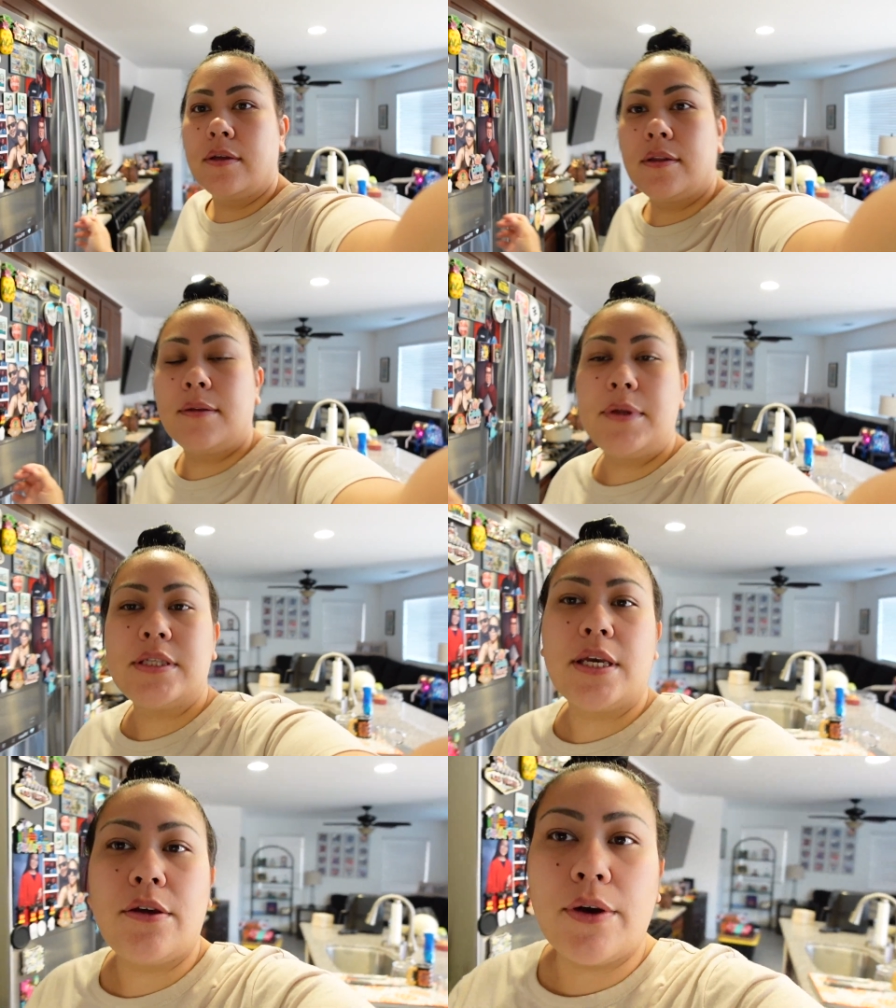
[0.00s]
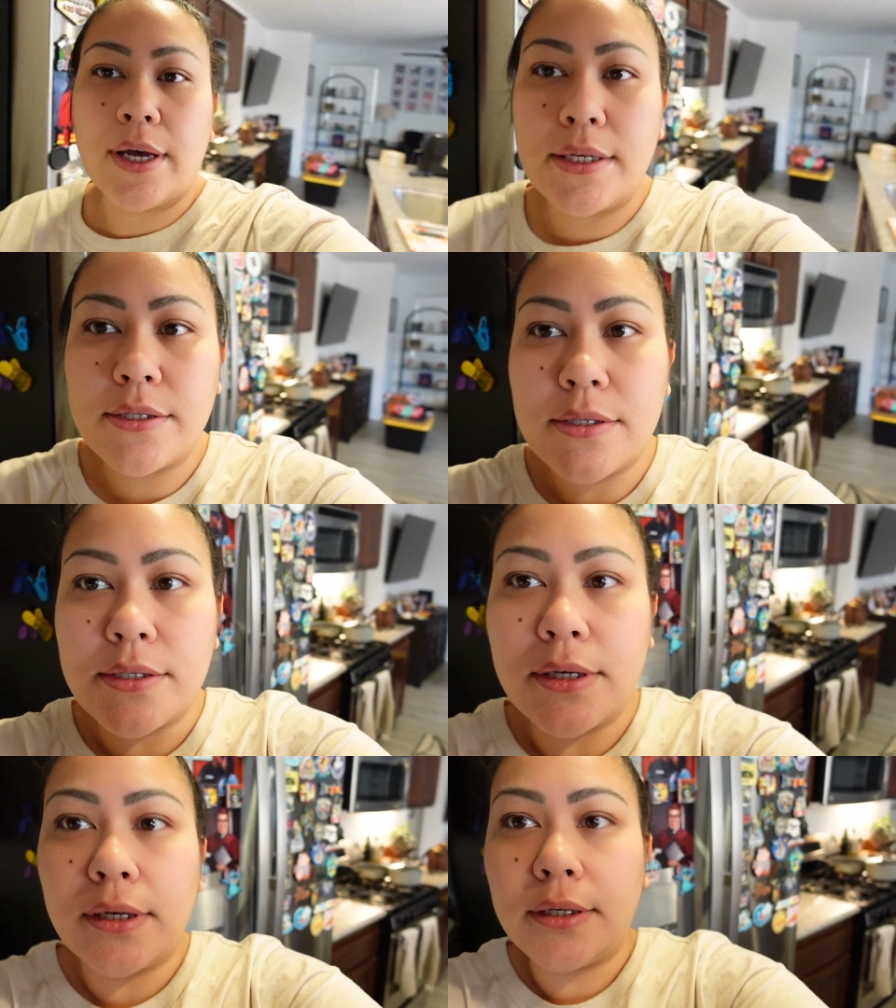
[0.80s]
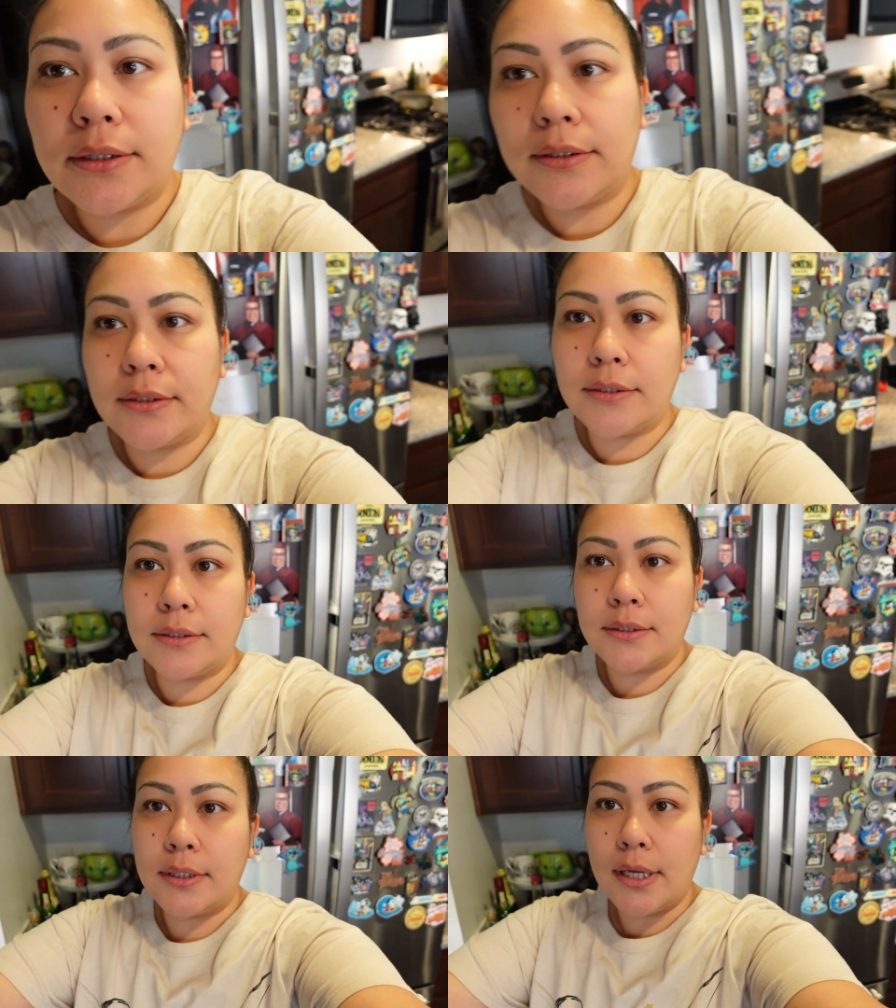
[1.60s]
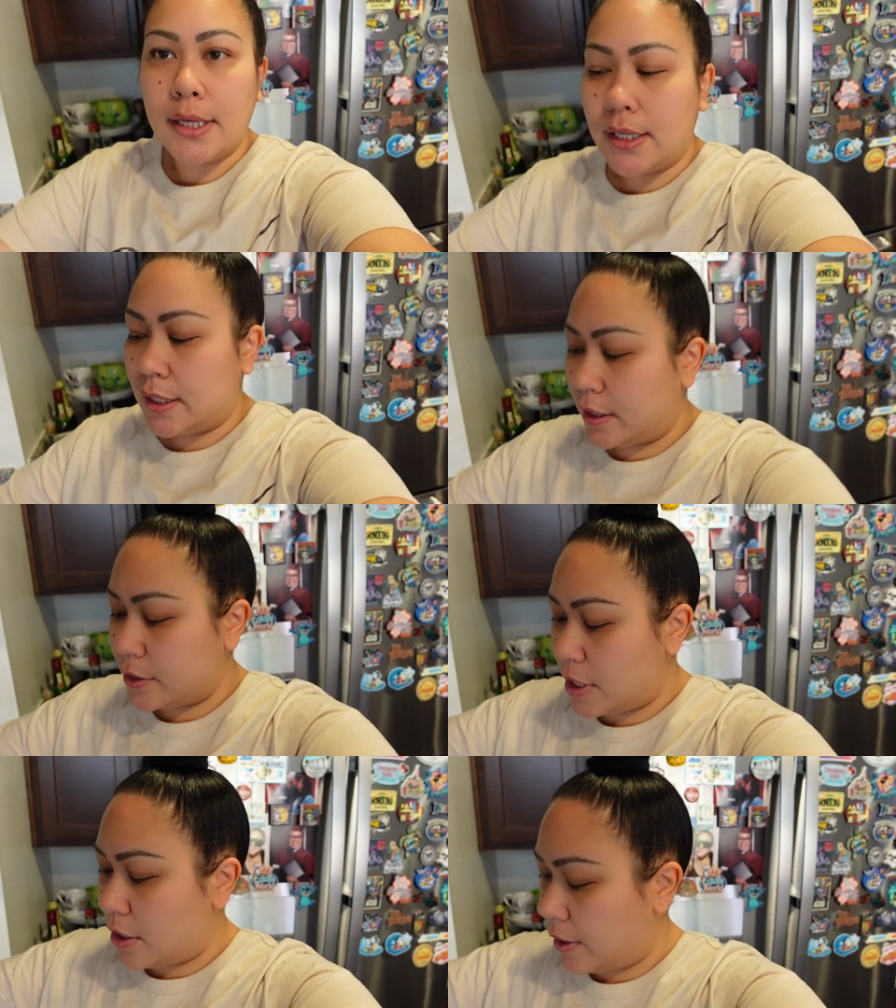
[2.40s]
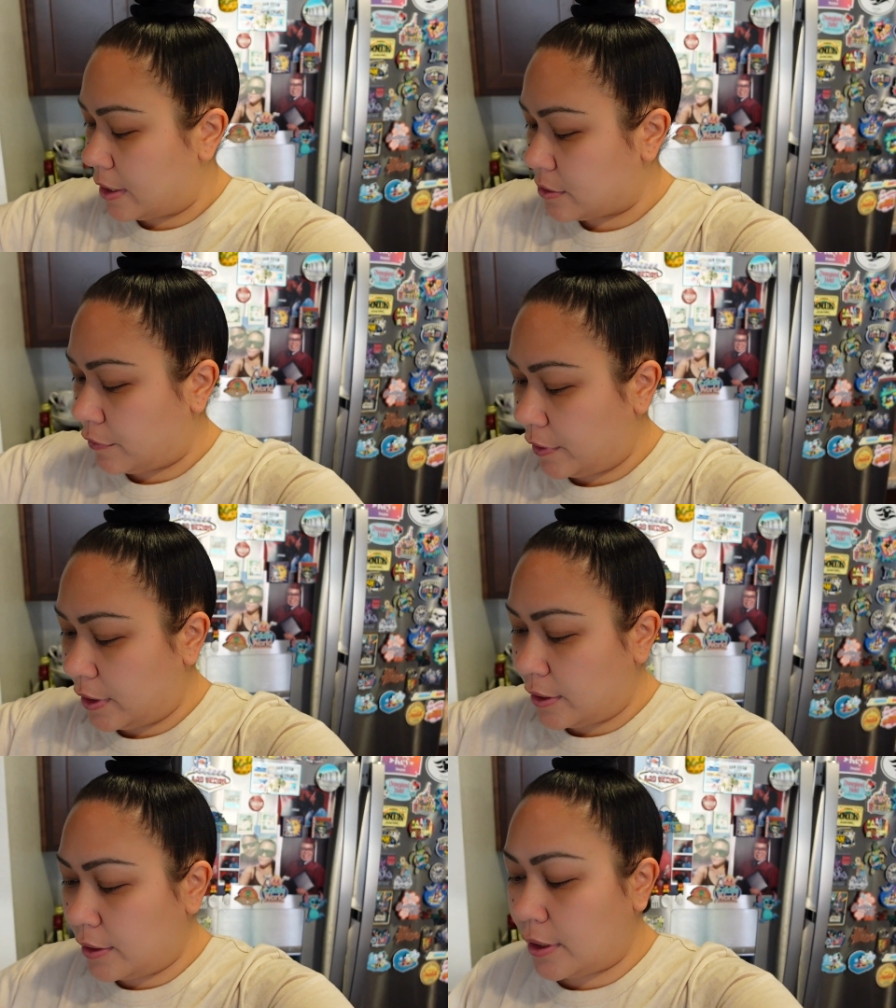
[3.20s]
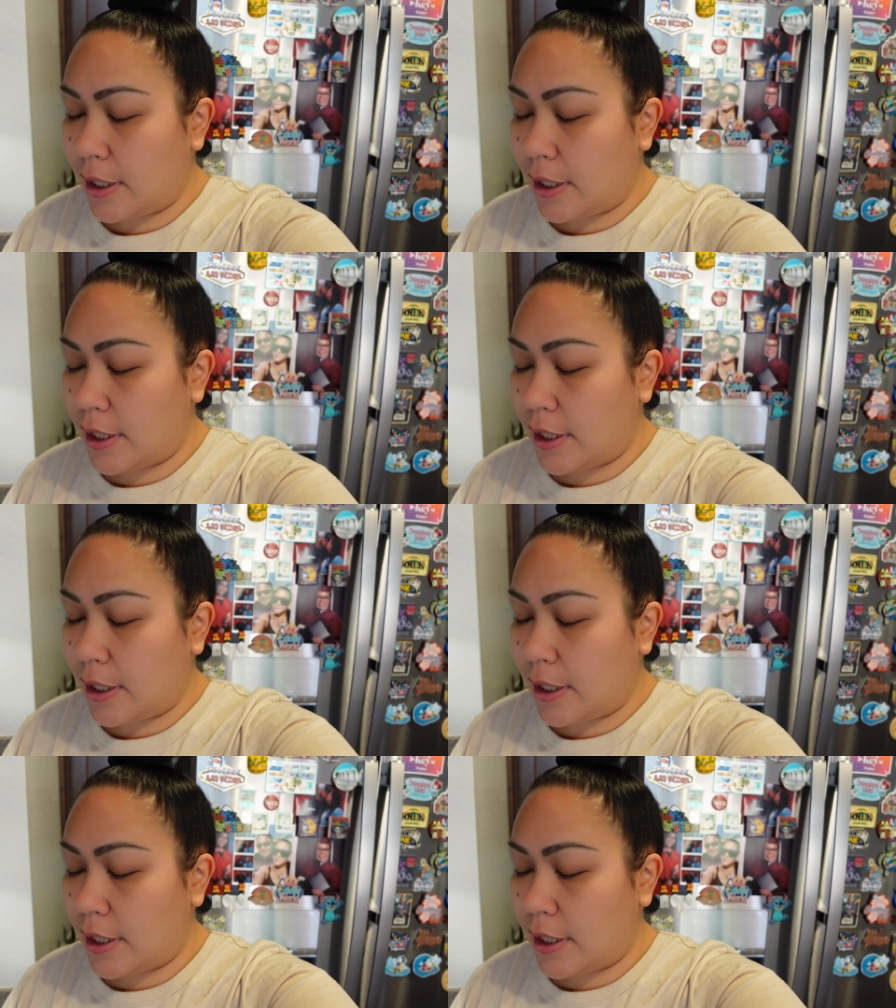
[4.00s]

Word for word: Let me take you guys I'll take you guys over here.